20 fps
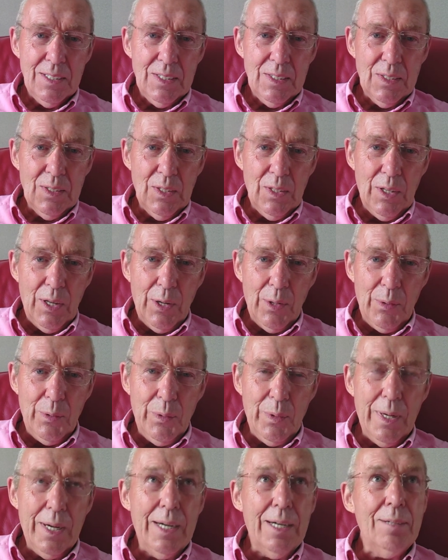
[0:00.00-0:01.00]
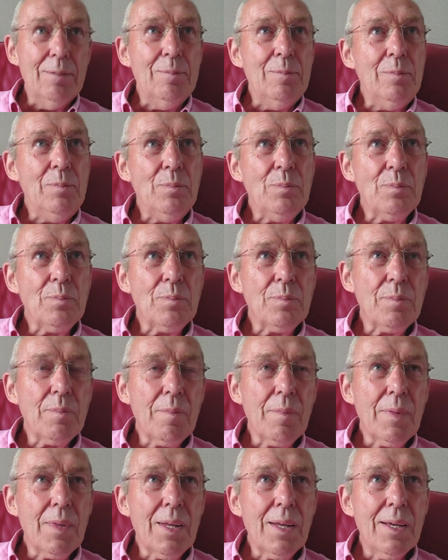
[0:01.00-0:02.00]
Although
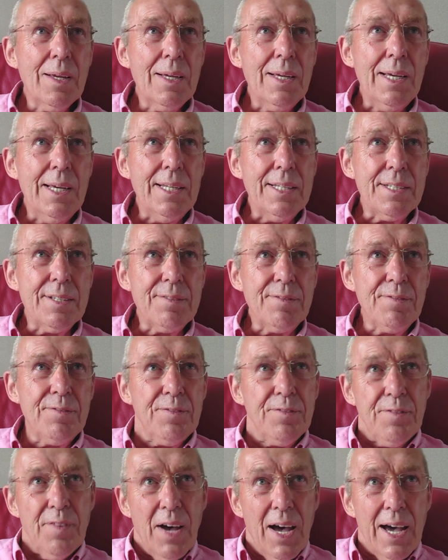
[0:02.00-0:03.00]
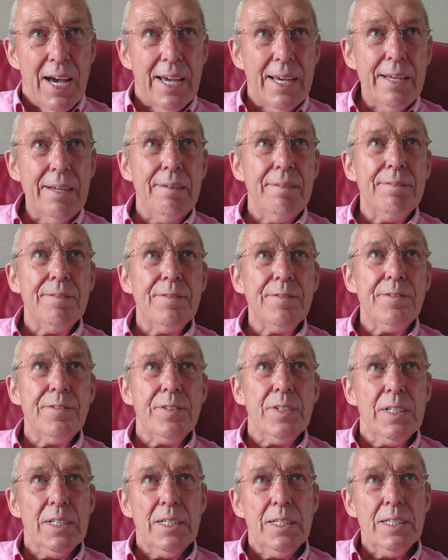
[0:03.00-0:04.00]
it's
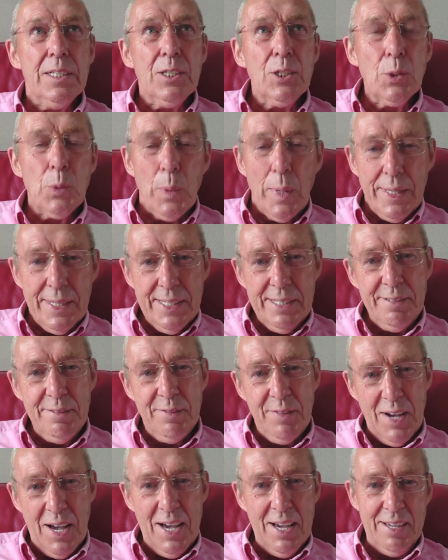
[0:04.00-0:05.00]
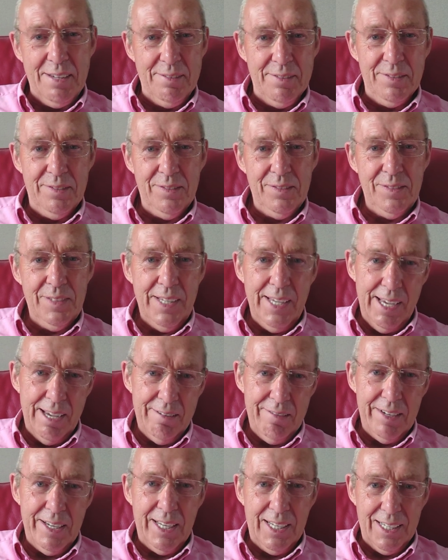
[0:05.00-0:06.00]
5:25
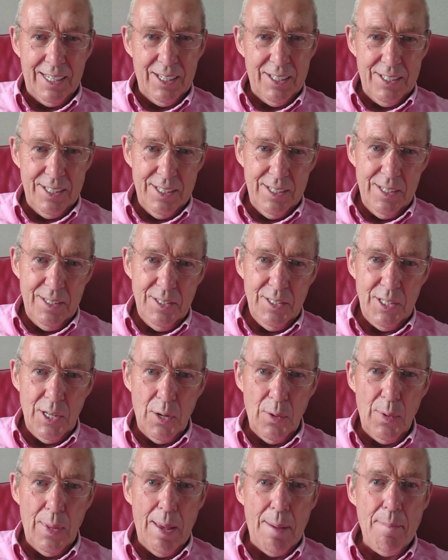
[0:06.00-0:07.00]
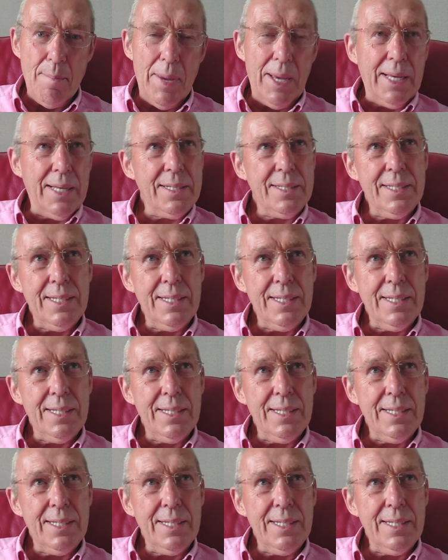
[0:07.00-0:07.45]
here in England, so that makes